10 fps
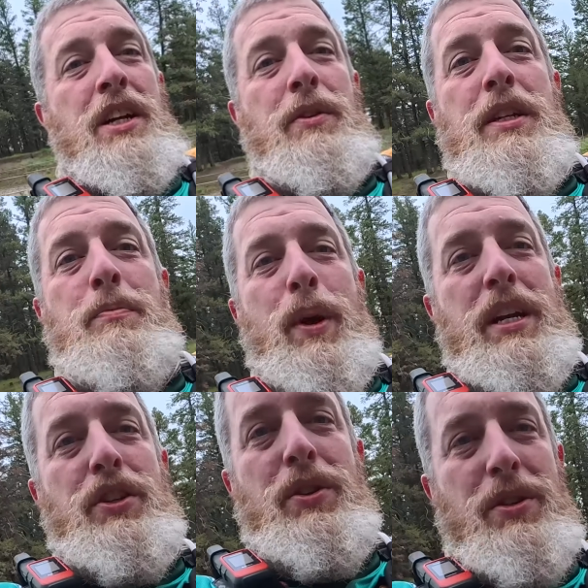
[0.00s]

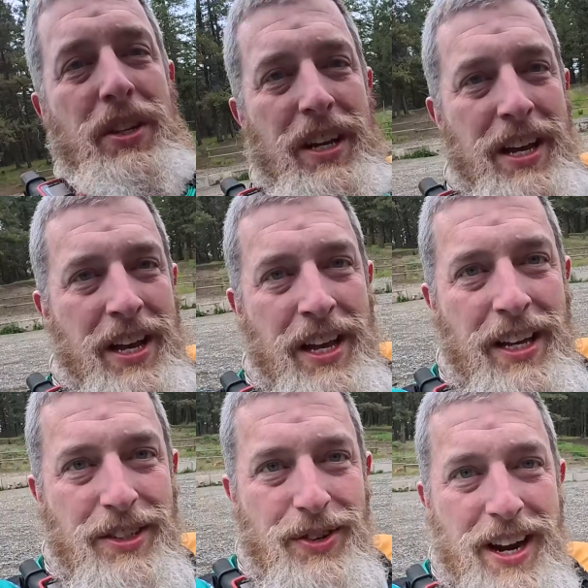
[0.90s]
Grizzbait jersey.
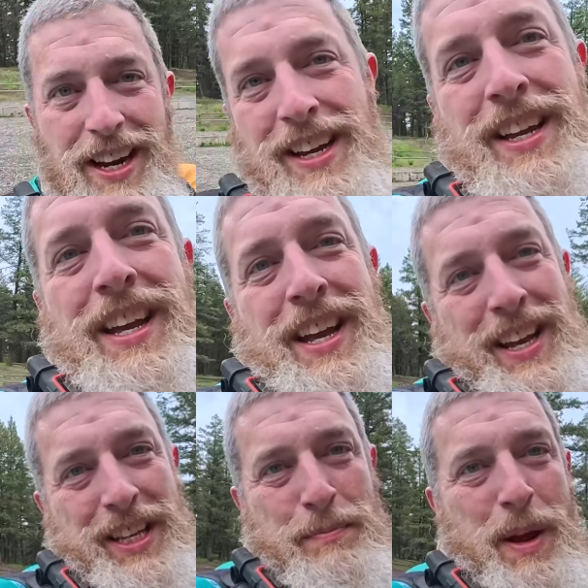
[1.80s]
That's right.
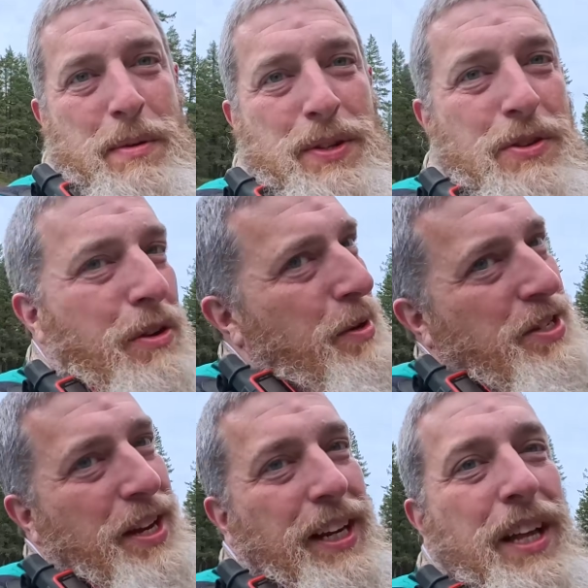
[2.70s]
This baby was the only
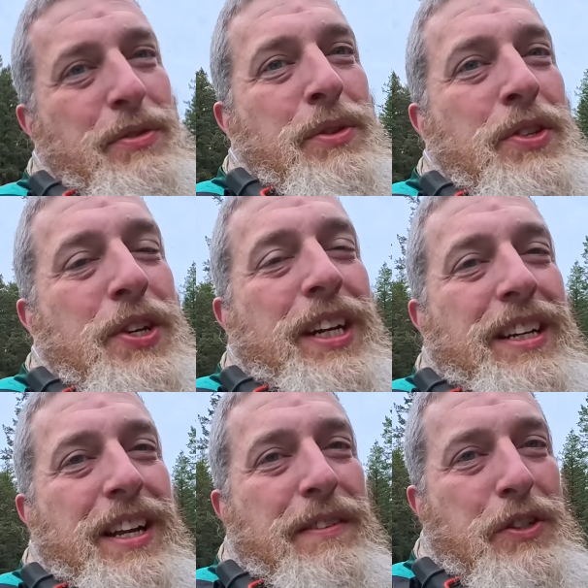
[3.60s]
reason I got through the
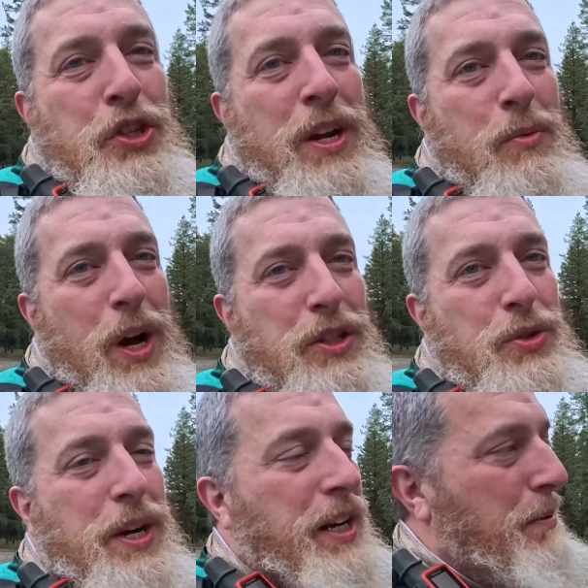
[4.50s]
second day of the Shane Watts
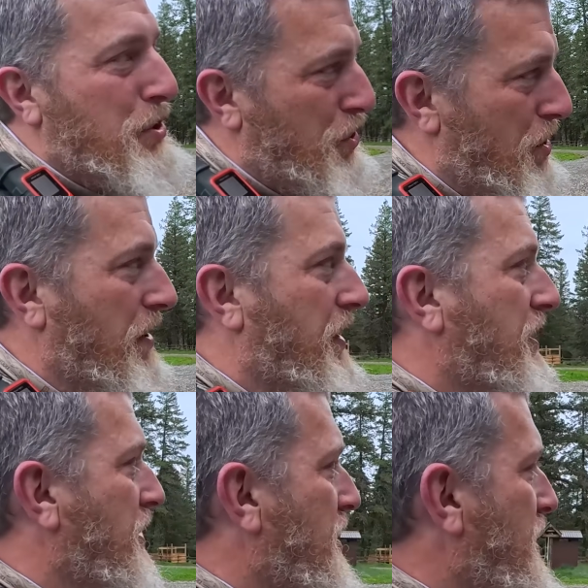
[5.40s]
training. I'm sure of
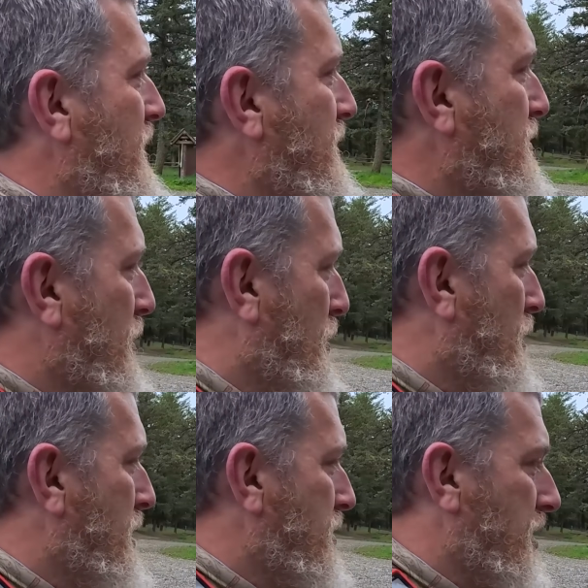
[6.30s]
it.
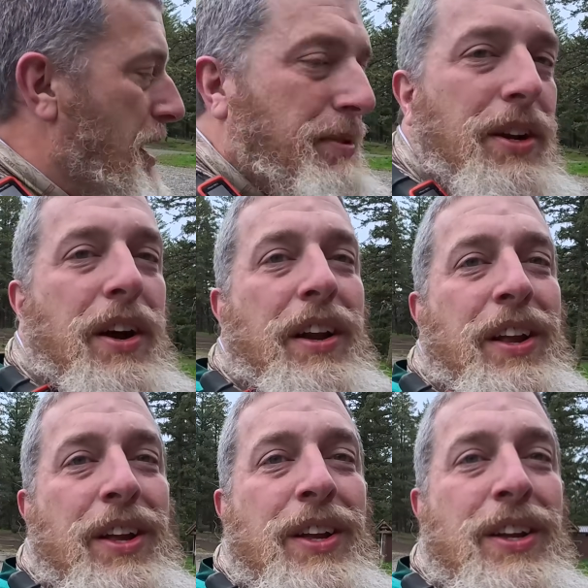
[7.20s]
So, slapped it
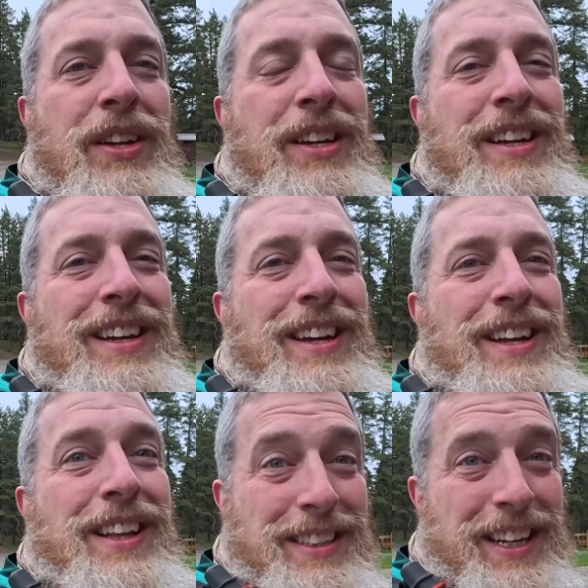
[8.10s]
on,
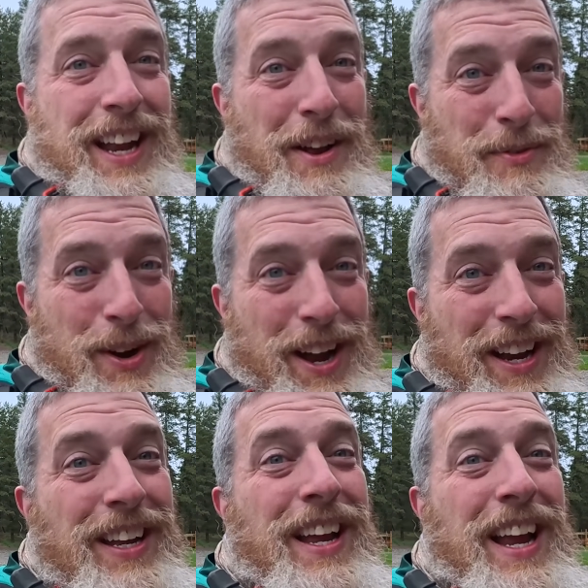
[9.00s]
let's get out and
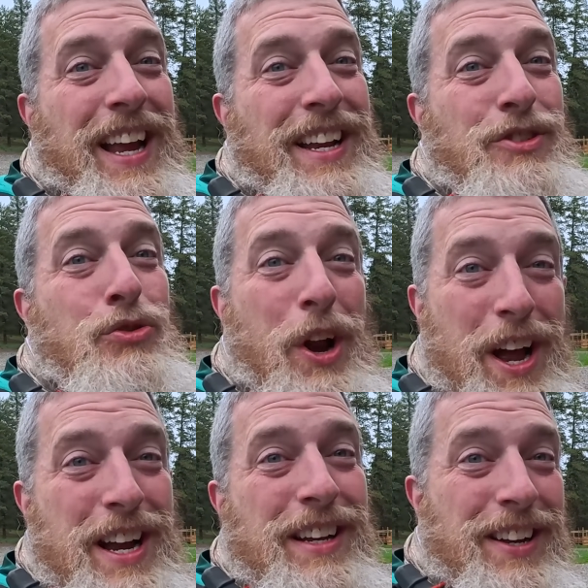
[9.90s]
ride and
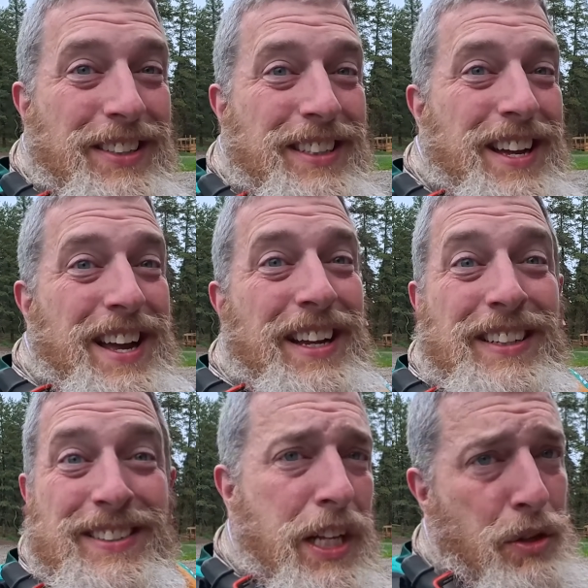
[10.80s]
try not to die.
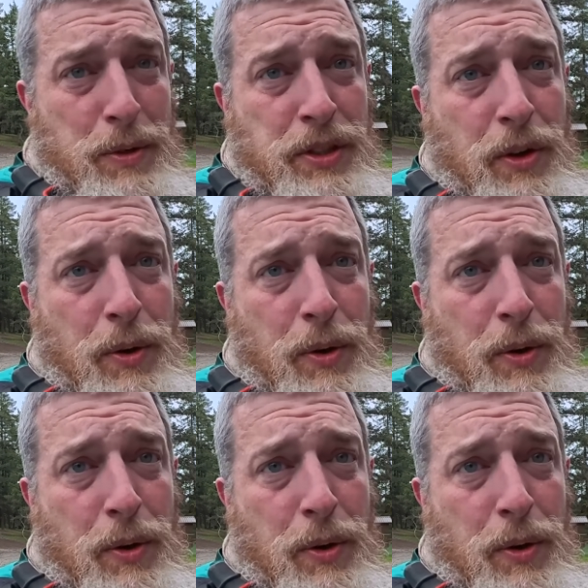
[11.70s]
That's always the